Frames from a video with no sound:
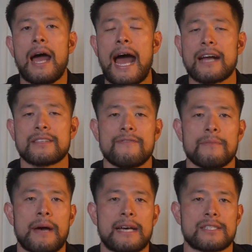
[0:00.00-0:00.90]
Active
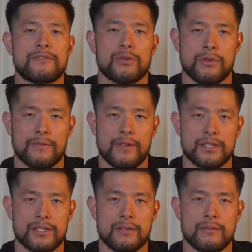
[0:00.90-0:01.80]
and passive shoulder
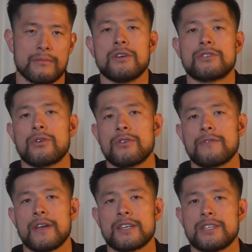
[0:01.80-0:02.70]
flexion. Shoulder
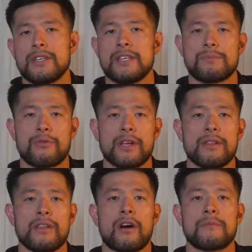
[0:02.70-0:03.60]
flexion is bringing
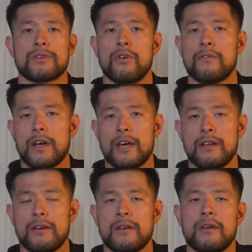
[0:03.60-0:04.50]
the arms
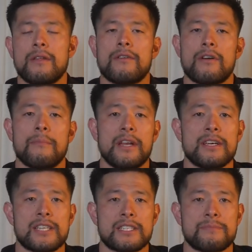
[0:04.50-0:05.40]
overhead. There are many
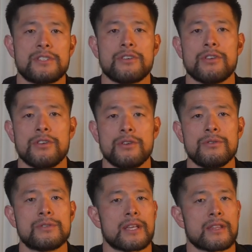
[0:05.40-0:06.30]
assessments you can
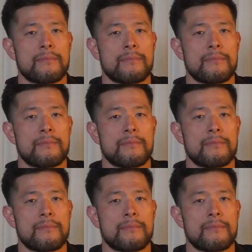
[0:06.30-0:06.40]
use, like